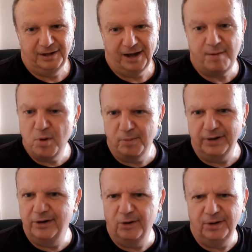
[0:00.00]
I remember
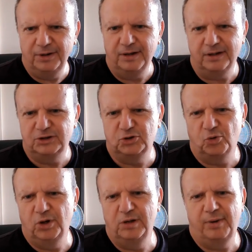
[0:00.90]
hearing a
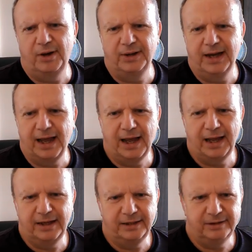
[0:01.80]
story about a
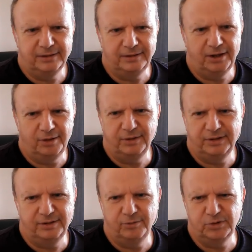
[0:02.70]
guy, you know,
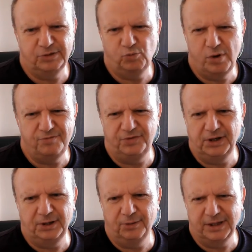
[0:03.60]
it was one
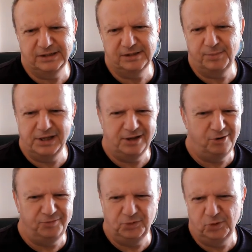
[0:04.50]
video, like somebody
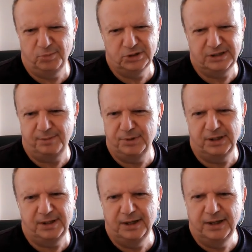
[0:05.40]
interviewed him or
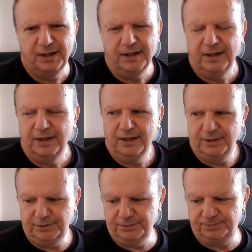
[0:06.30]
something.
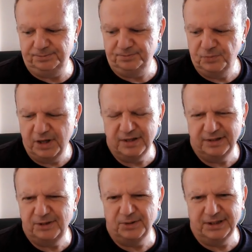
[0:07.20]
And
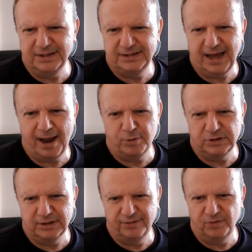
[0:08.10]
literally, this guy
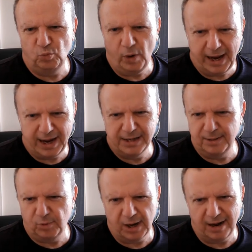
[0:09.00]
was living way in the
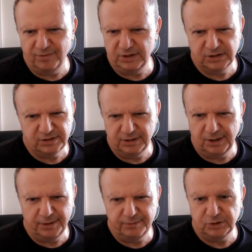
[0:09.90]
province, you
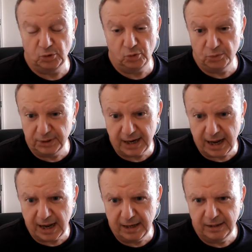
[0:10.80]
know, and he was an older guy,